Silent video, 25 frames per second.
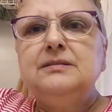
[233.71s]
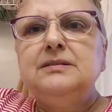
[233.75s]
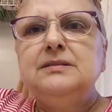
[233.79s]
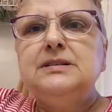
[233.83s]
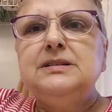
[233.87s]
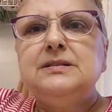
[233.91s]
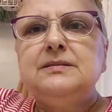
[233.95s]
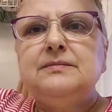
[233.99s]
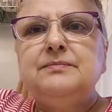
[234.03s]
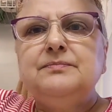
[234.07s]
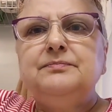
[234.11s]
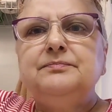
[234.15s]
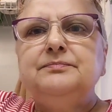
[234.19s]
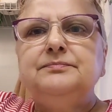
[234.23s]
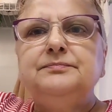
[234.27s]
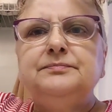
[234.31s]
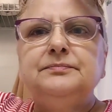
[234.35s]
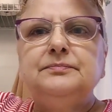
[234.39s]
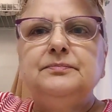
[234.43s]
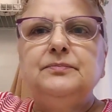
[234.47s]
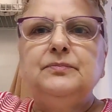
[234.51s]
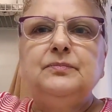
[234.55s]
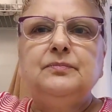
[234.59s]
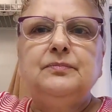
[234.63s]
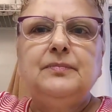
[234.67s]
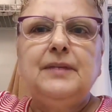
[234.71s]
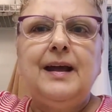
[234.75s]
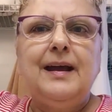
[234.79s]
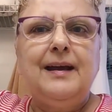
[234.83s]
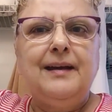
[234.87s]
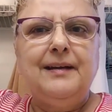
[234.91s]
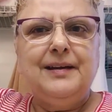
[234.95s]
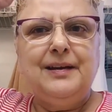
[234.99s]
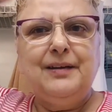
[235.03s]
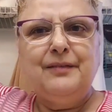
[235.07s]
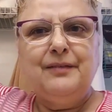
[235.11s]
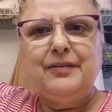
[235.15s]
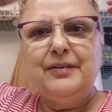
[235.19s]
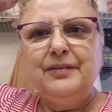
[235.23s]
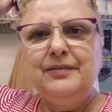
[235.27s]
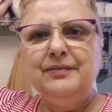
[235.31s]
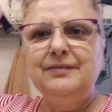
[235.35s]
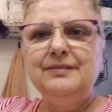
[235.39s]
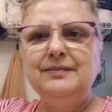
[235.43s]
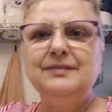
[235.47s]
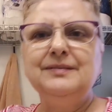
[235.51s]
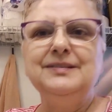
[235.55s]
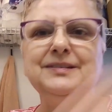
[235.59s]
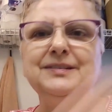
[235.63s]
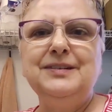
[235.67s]
just however.
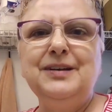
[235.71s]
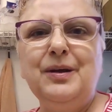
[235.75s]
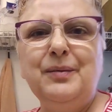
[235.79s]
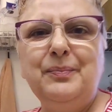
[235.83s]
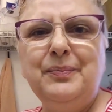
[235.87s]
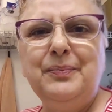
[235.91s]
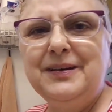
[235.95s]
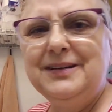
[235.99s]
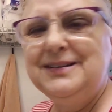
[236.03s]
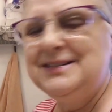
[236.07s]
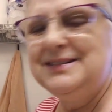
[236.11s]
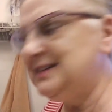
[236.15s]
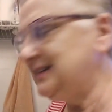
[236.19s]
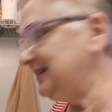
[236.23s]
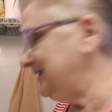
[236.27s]
No big